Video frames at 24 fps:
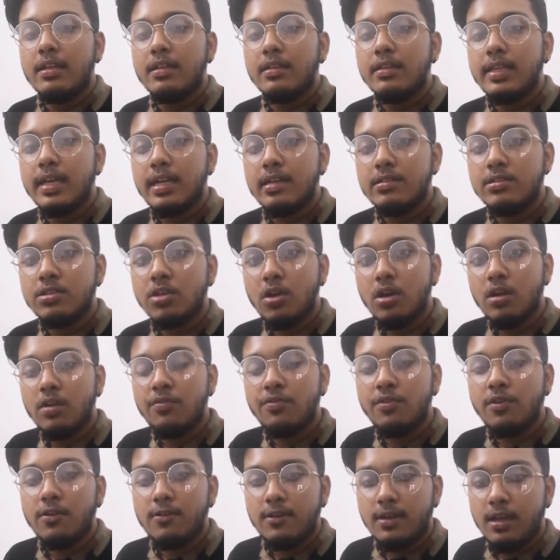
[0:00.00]
that's all
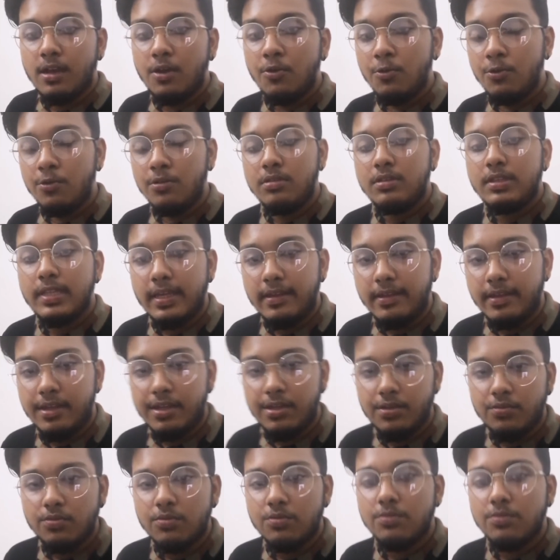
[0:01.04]
for now. Thank you.